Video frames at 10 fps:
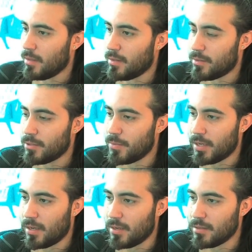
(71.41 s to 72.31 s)
This is
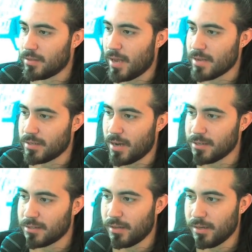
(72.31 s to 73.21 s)
because, as an
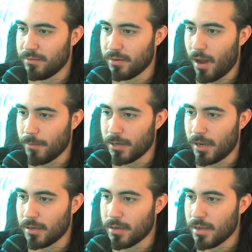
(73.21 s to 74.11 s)
isolated
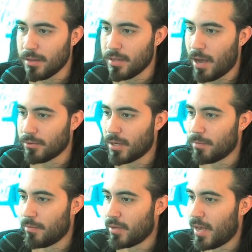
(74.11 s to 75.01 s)
phenomenon, the
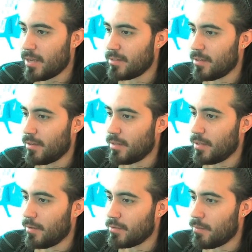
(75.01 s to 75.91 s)
outcome of a case study
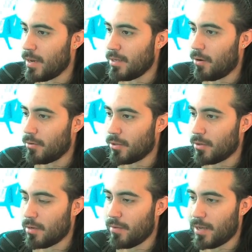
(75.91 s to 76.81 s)
leaves many
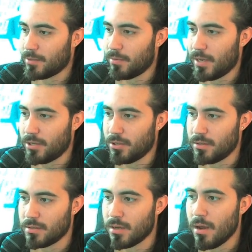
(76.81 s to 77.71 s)
alternative
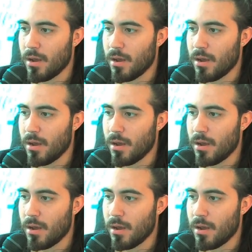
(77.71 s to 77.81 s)
explanations.